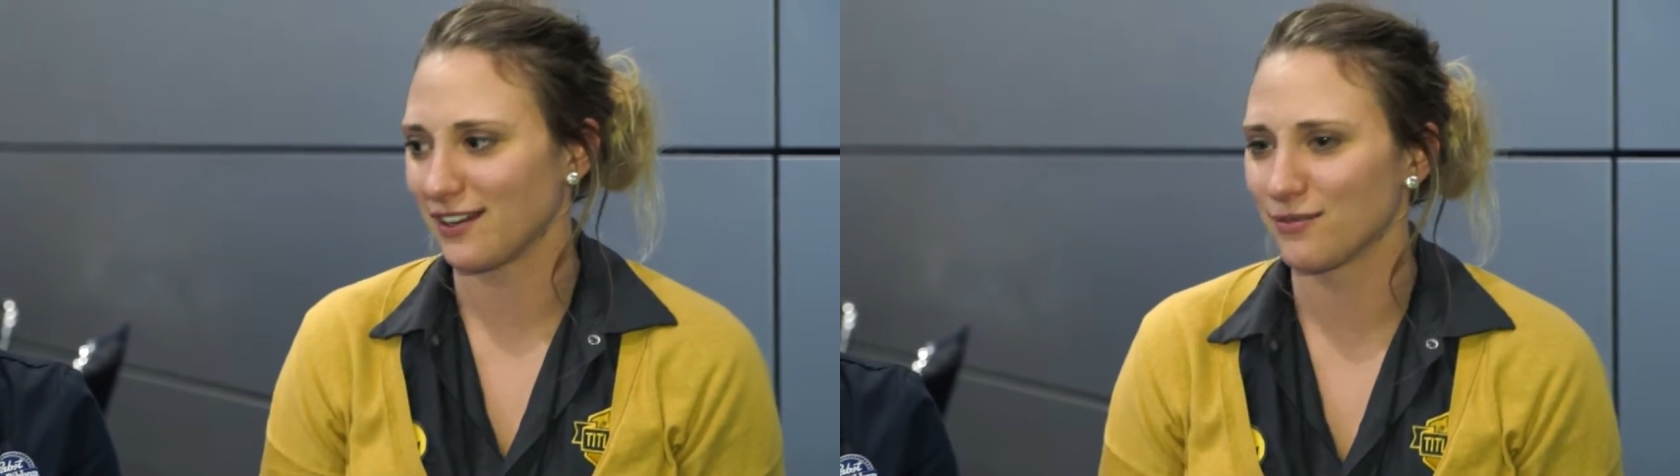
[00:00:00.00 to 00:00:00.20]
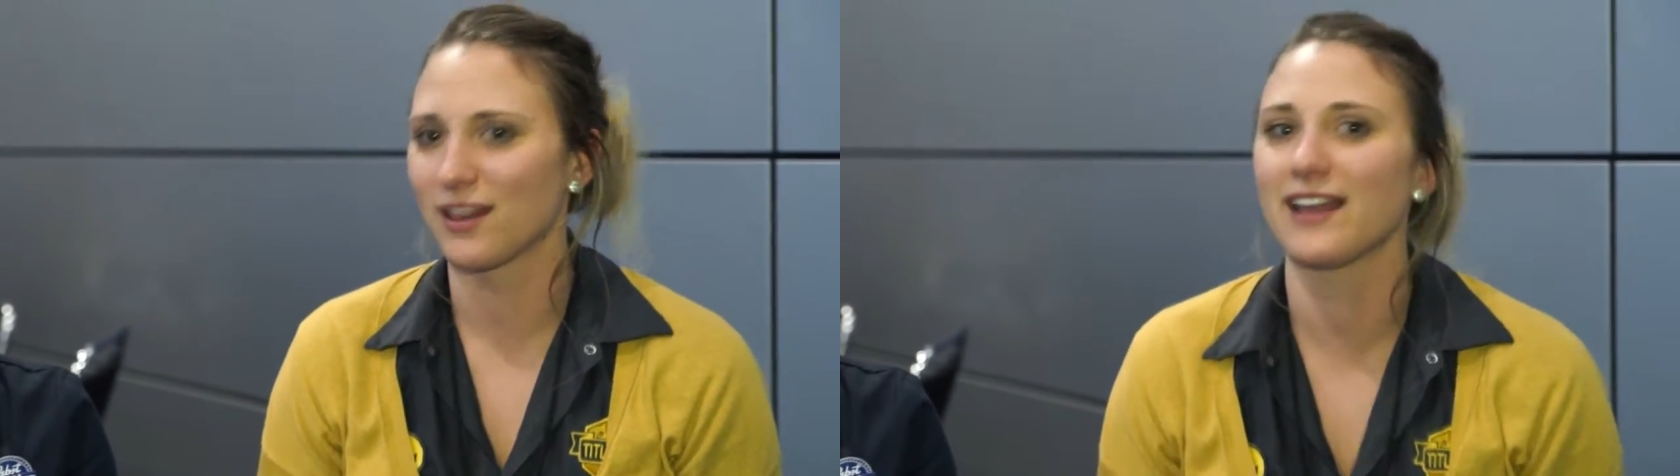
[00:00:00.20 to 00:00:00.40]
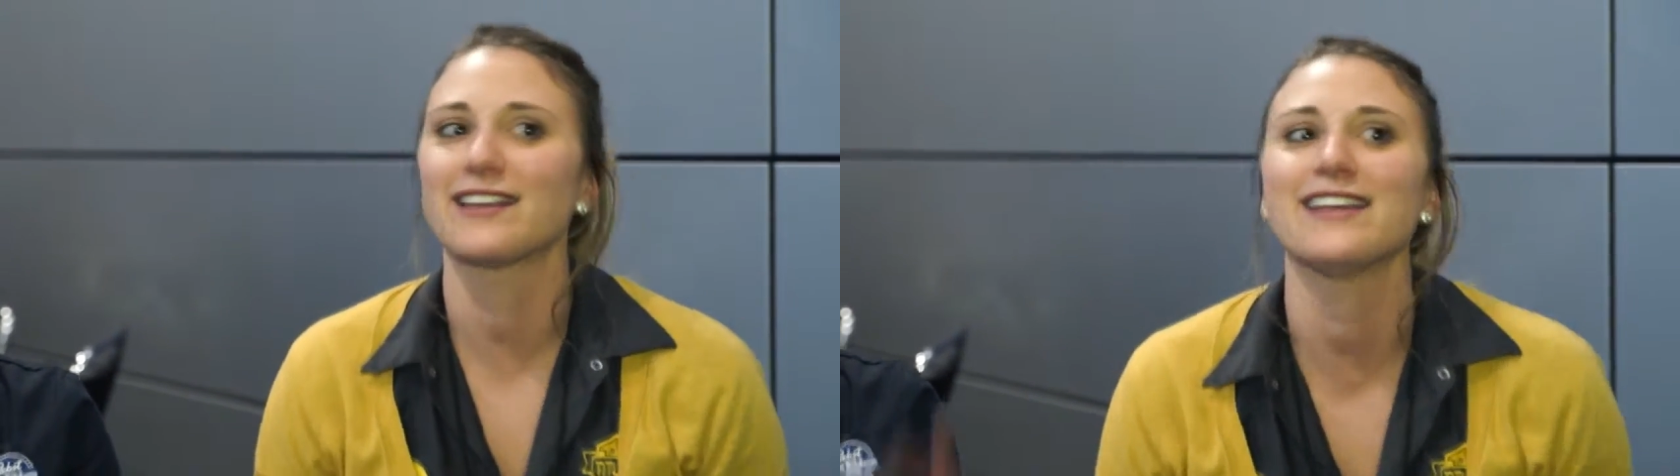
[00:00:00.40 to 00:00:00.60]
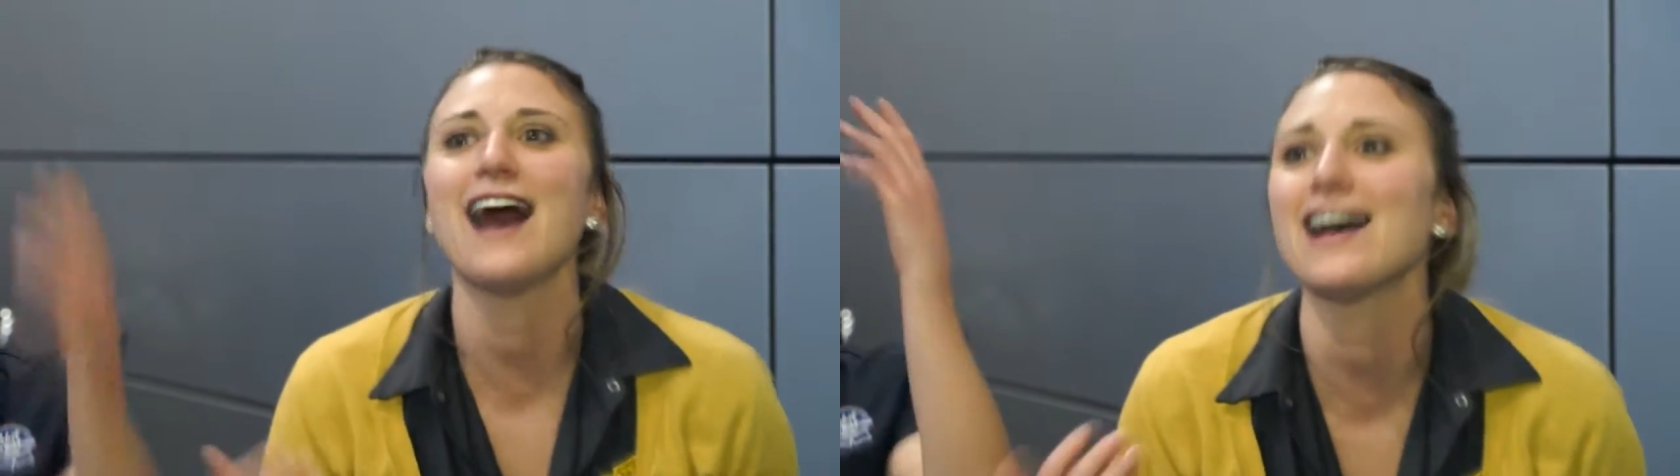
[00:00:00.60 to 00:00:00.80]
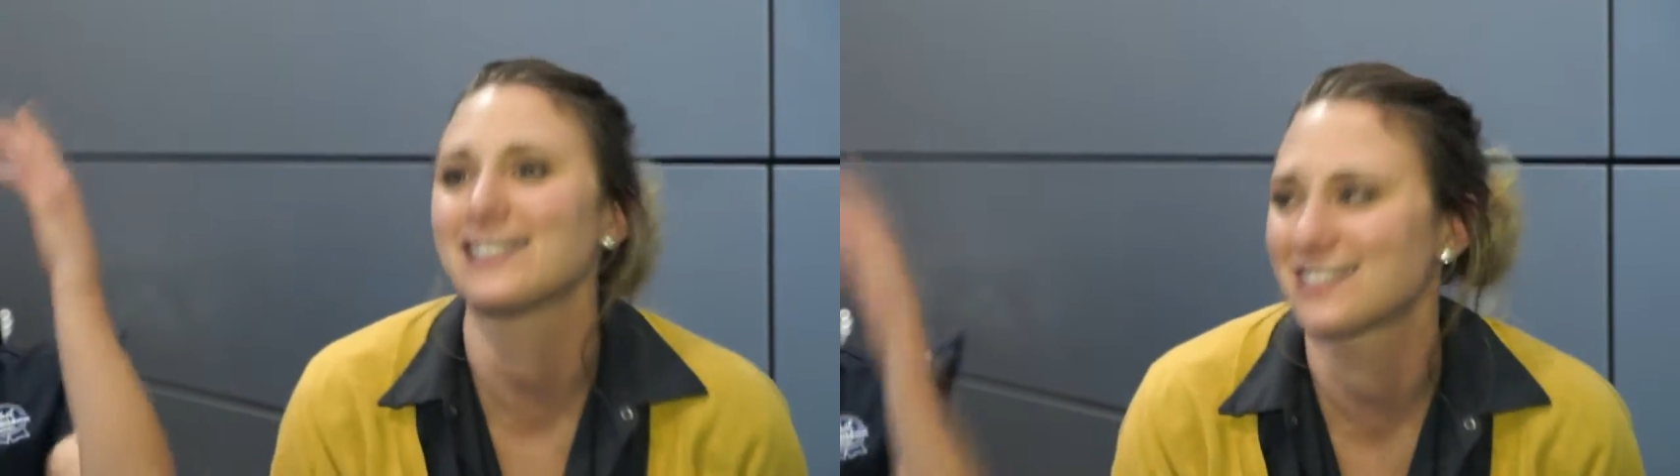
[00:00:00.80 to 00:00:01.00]
And we're like,
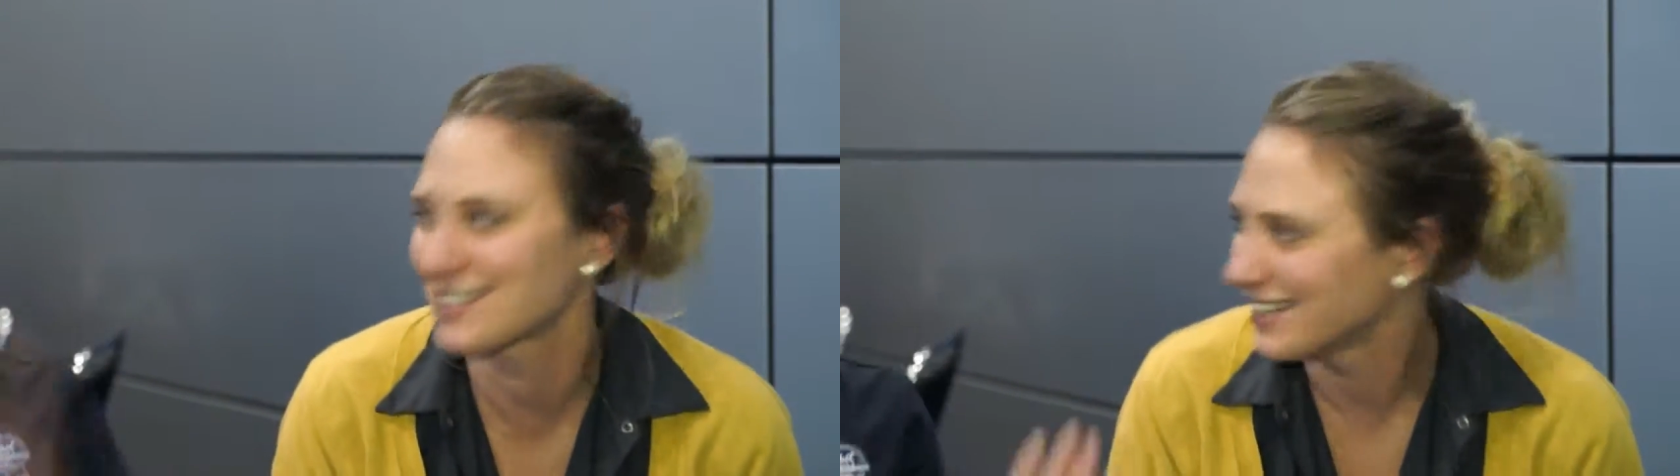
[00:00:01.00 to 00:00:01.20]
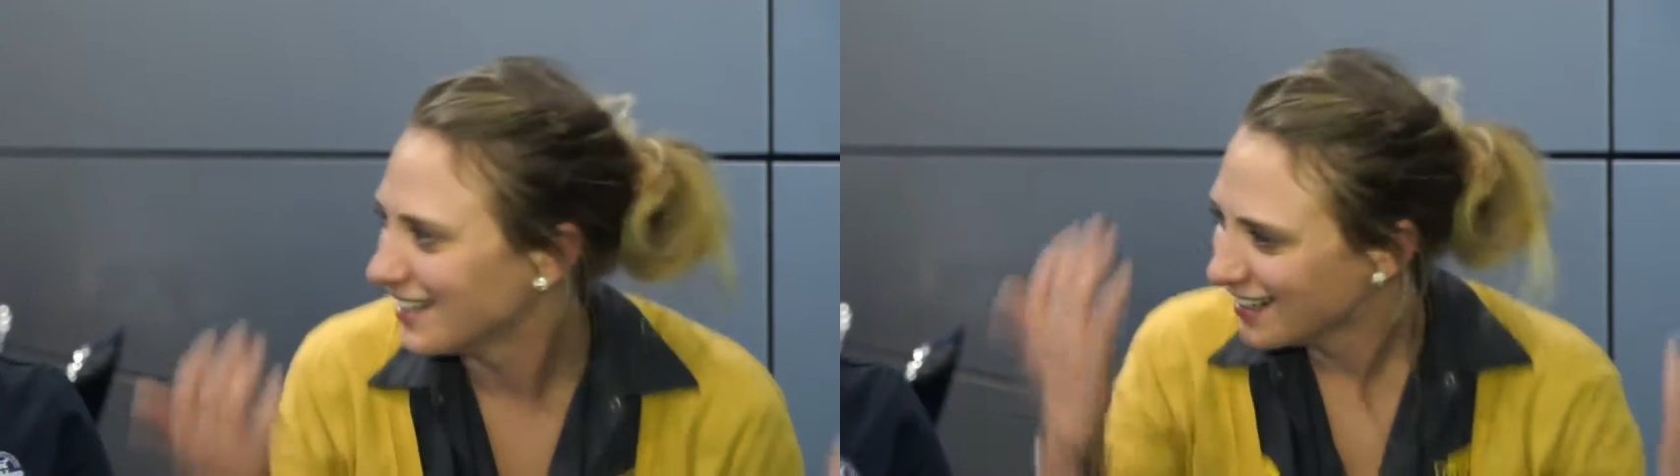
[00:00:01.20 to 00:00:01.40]
yes,